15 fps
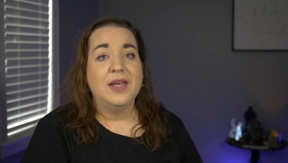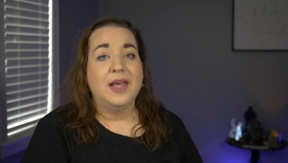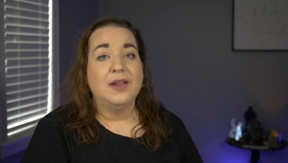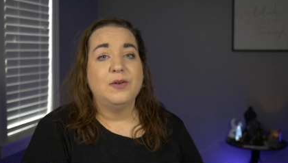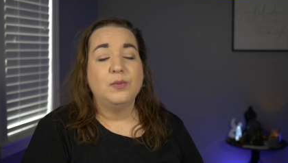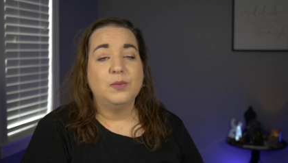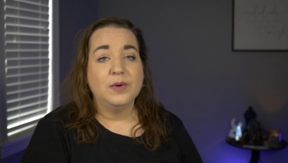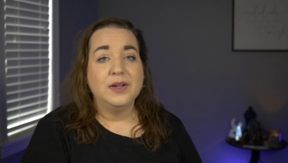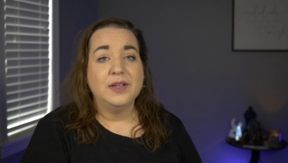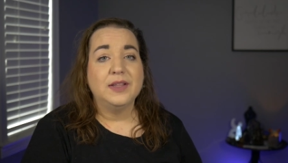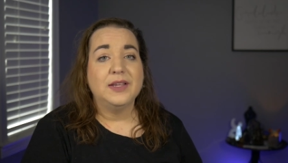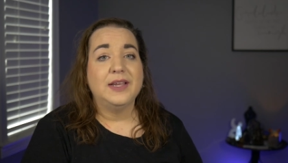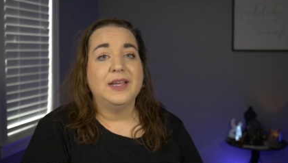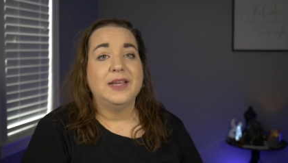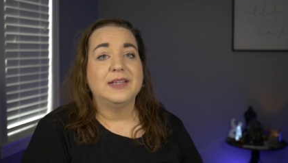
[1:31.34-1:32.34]
and
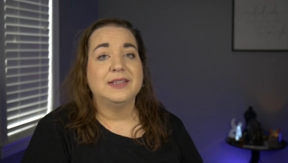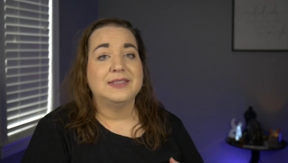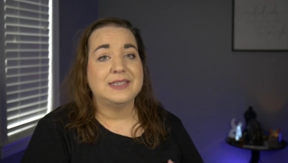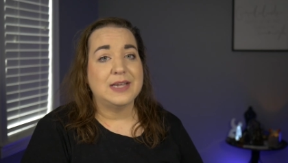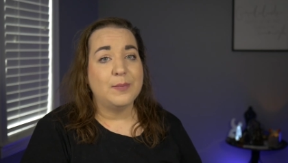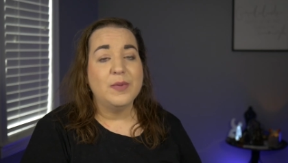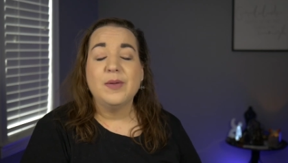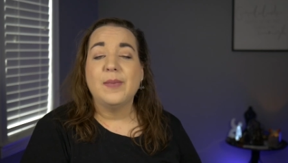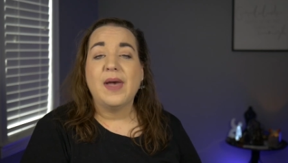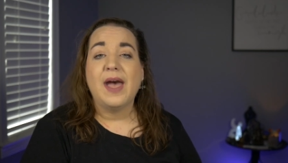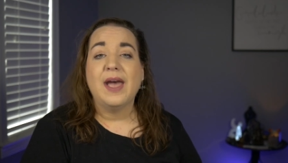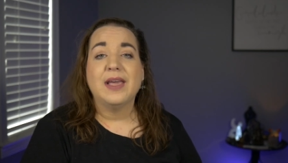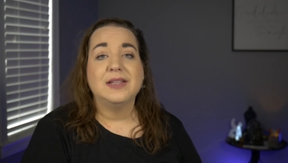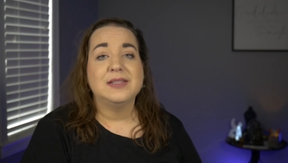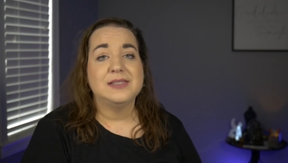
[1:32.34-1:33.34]
really stepping
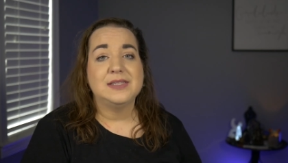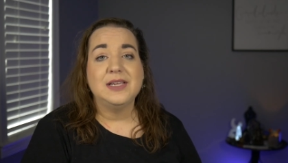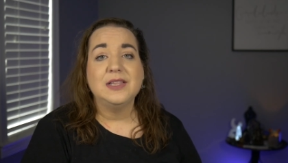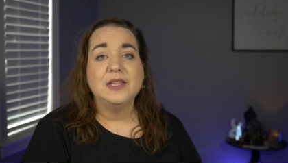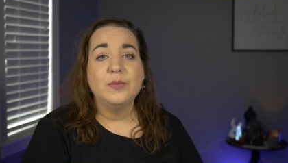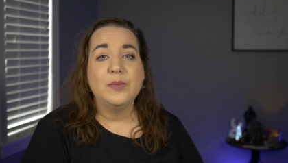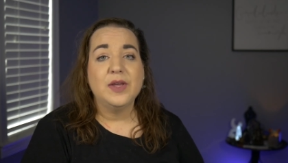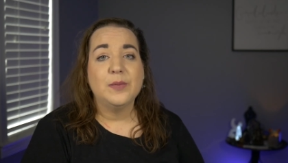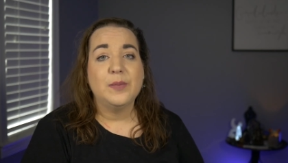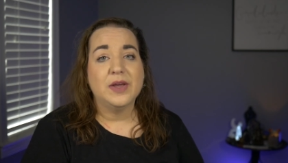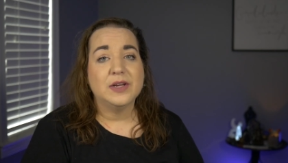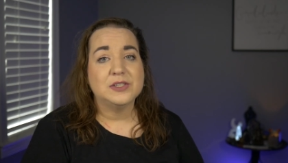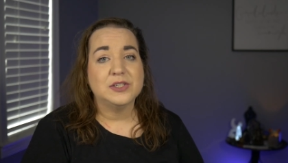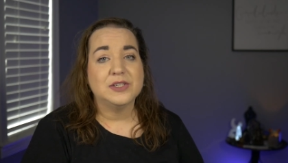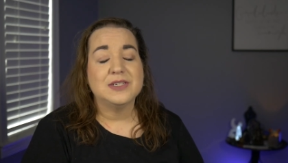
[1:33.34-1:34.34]
back and seeing the big
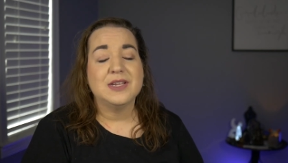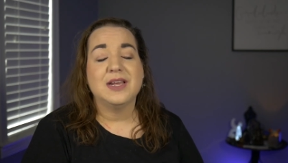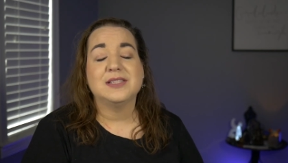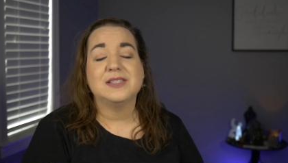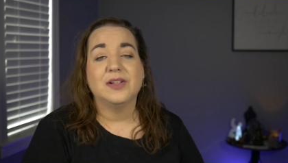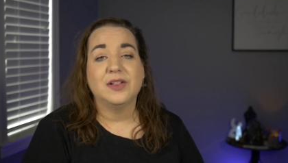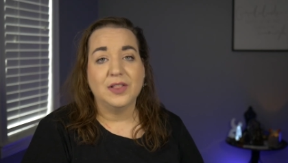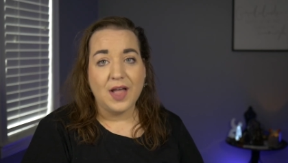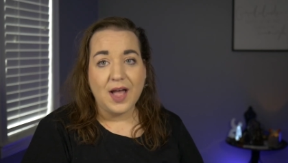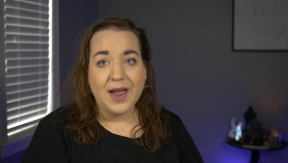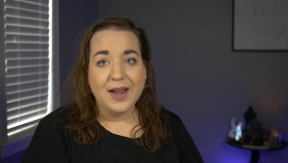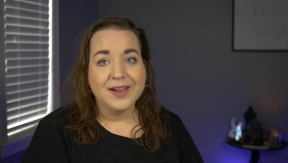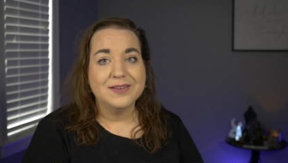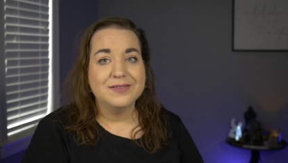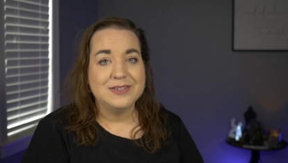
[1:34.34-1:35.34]
picture takes a
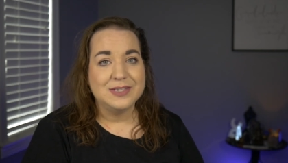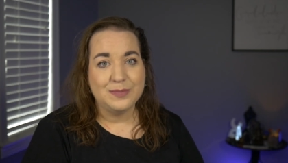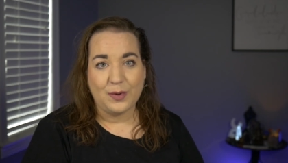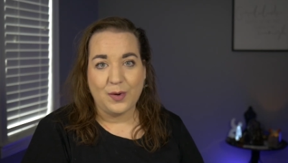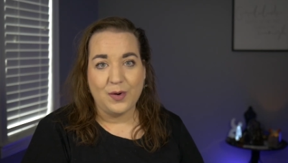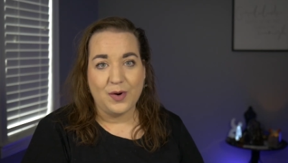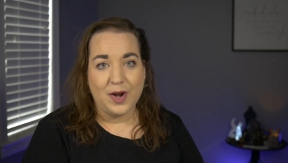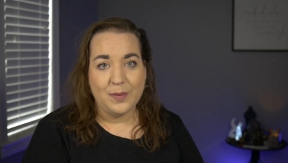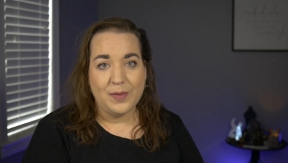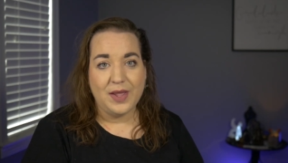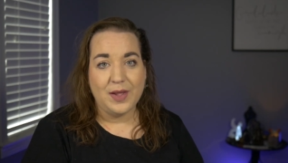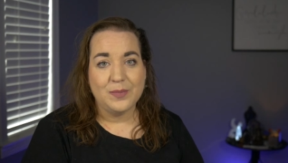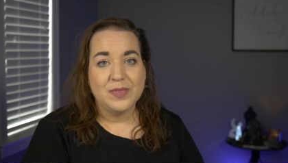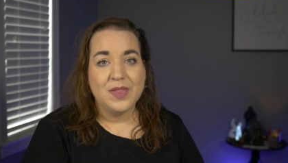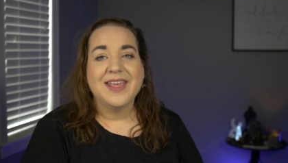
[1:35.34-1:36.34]
lot of
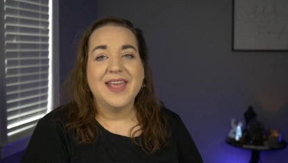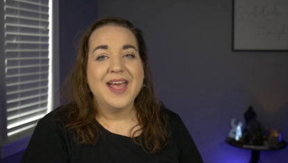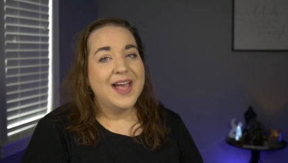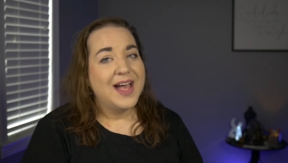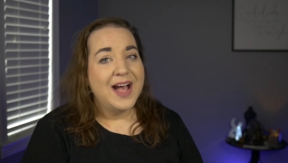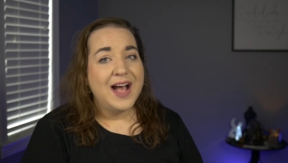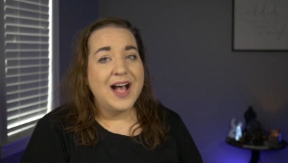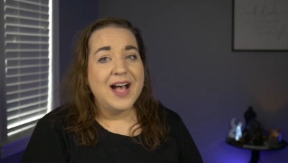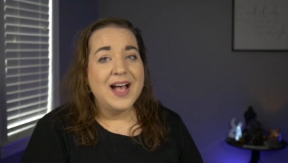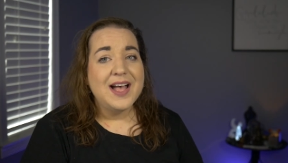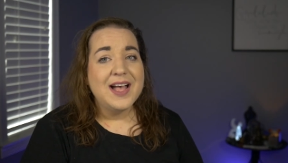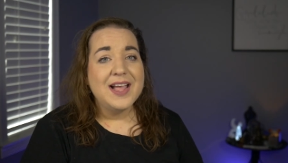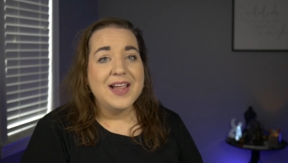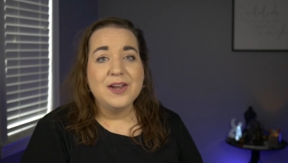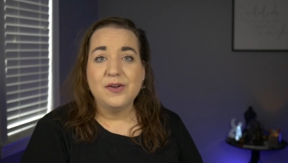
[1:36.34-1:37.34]
deprogramming.
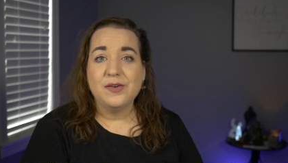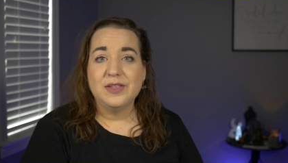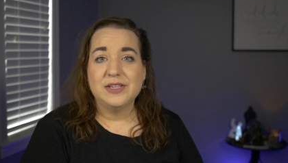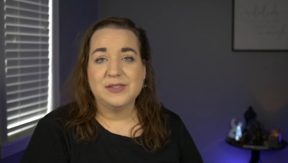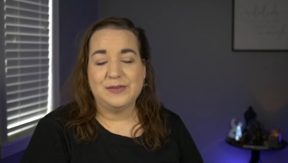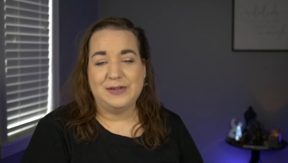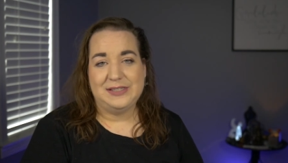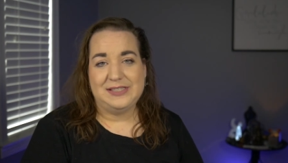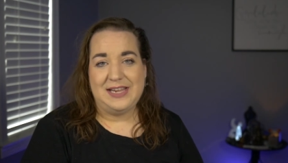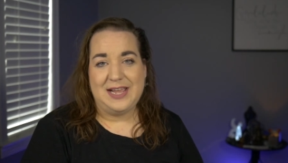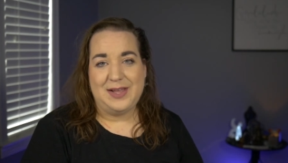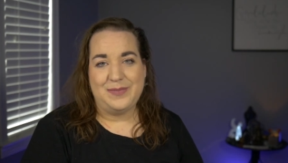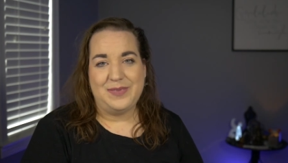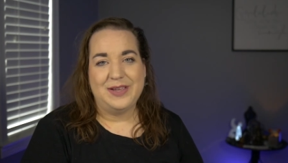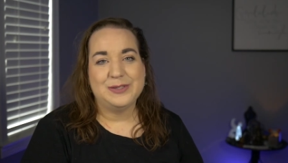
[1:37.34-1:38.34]
I know this
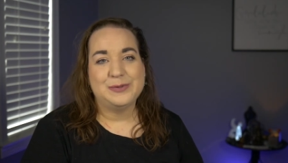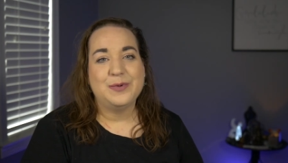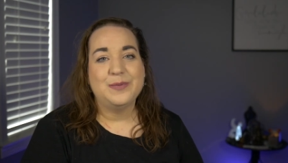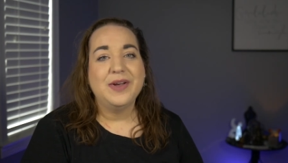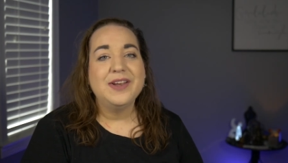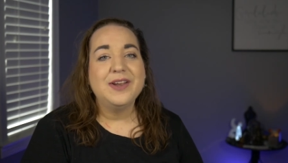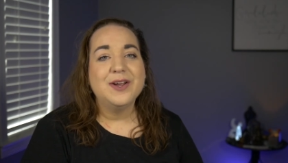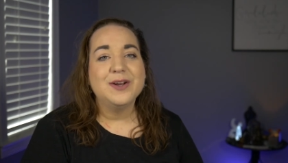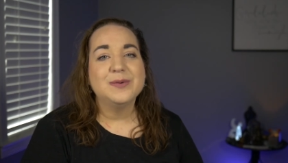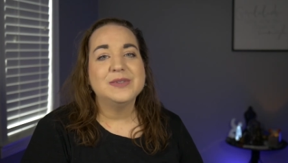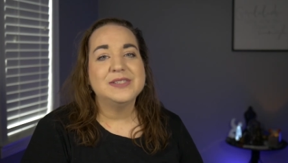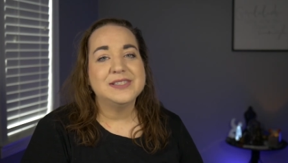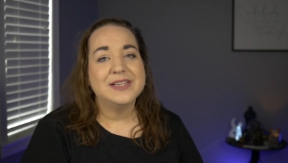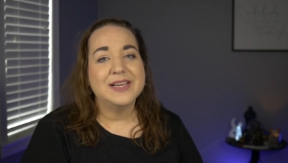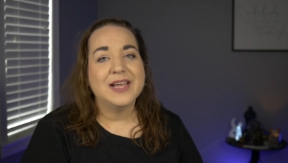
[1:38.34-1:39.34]
firsthand because when my daughter was
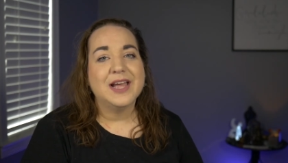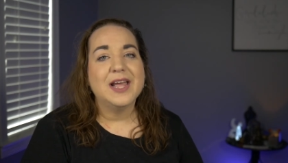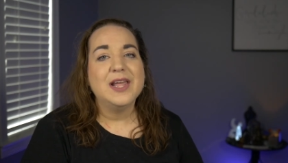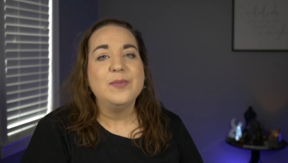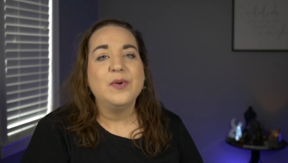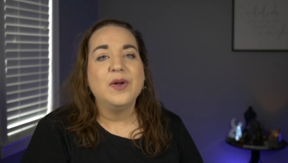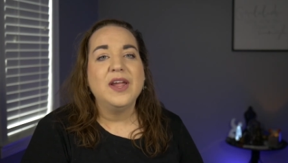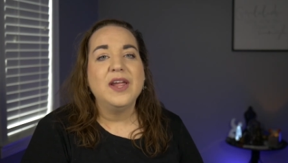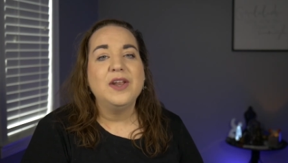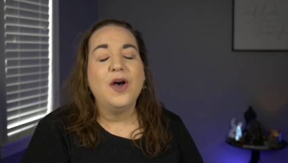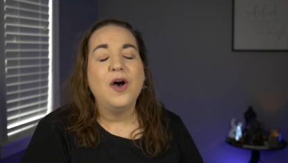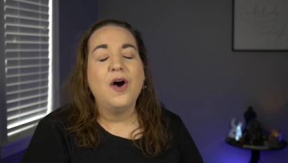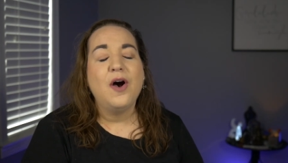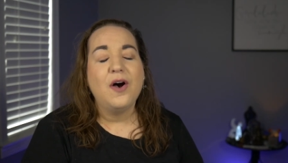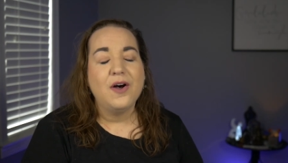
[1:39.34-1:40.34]
sick, I prayed
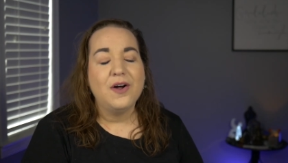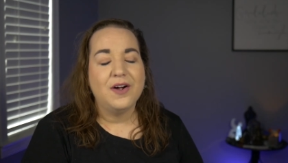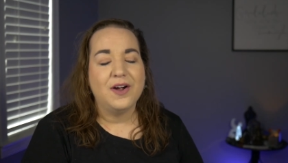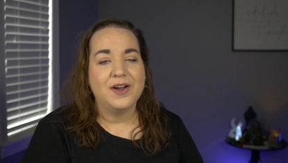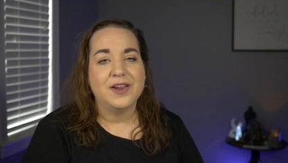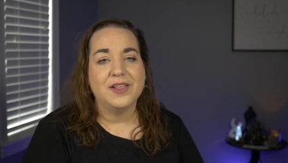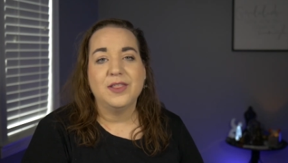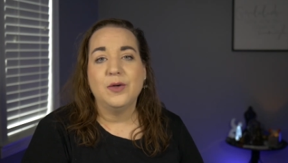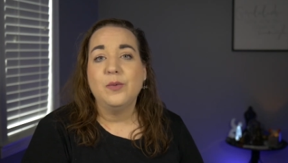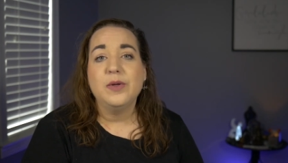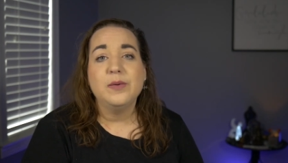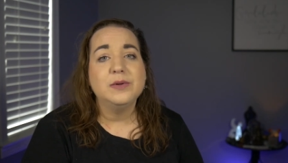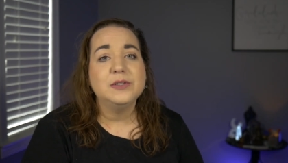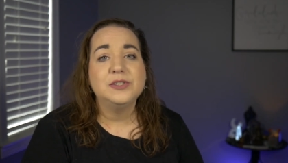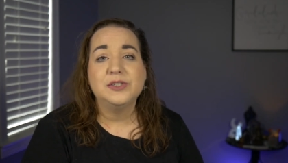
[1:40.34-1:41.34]
hard that we
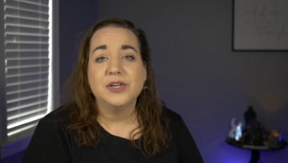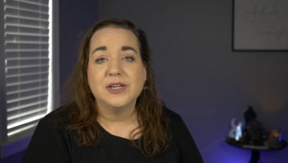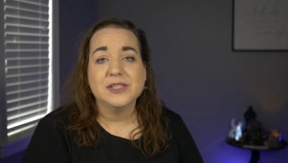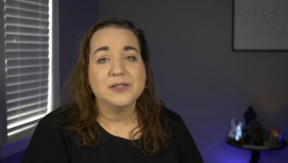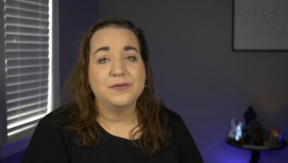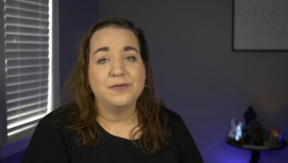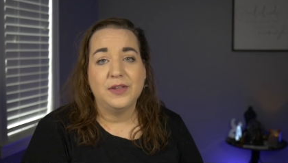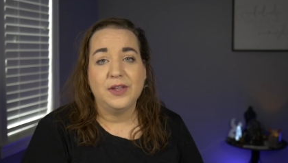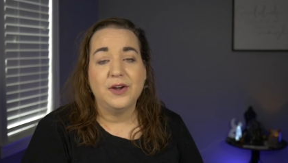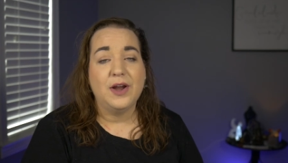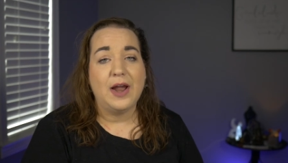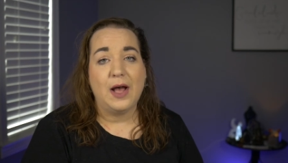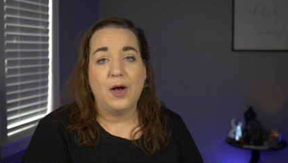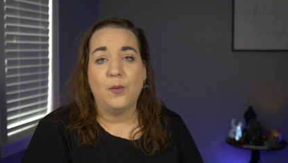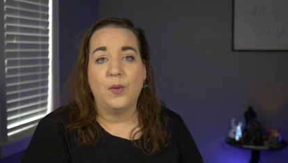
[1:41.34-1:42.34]
would just figure
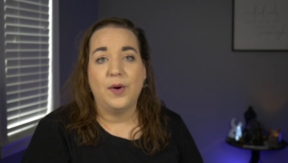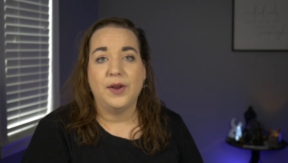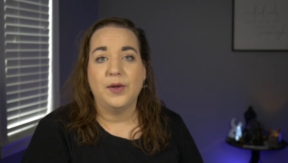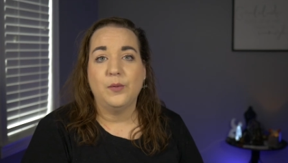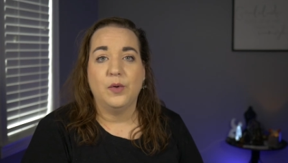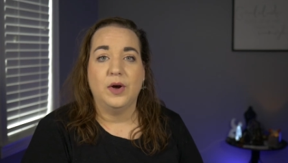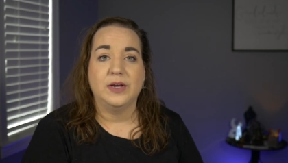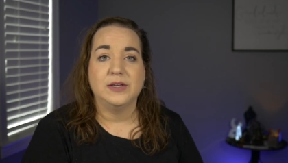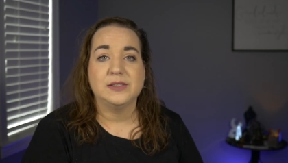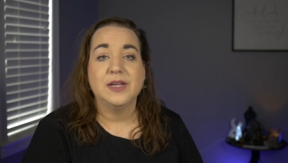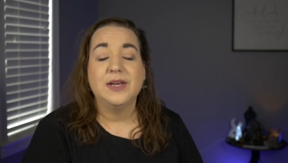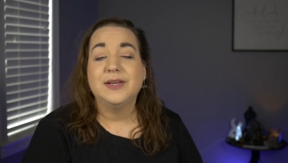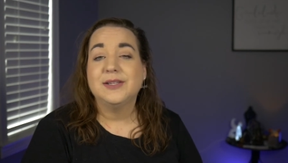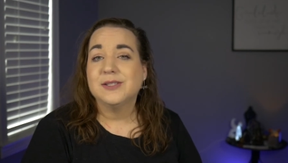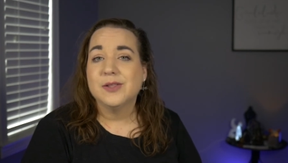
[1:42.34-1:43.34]
out what it was
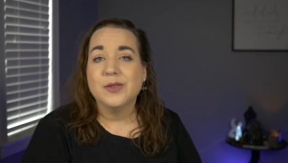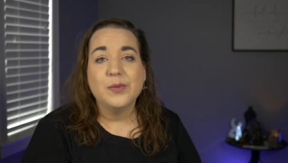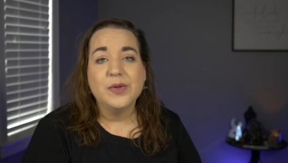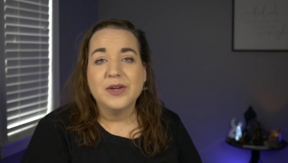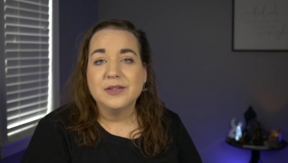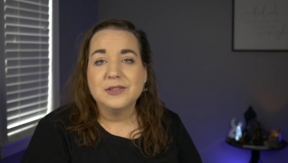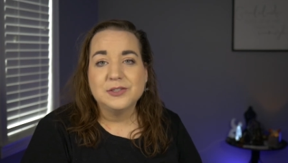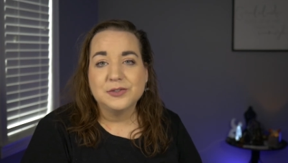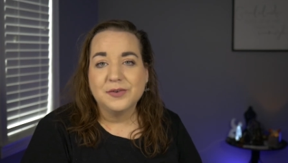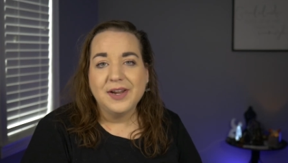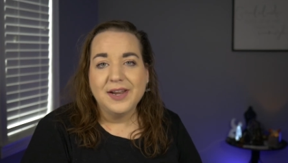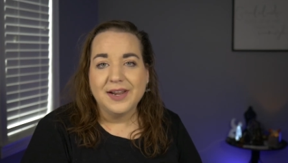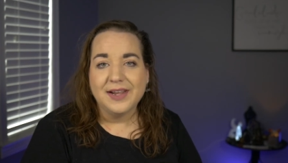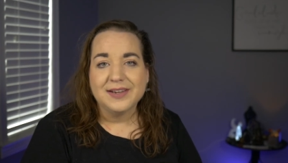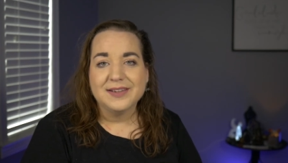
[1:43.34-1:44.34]
so that we could
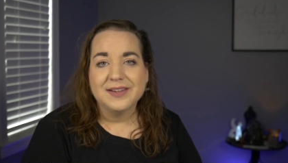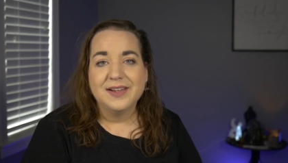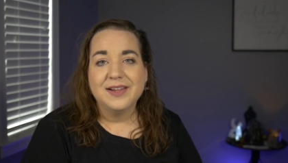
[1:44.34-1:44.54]
treat it.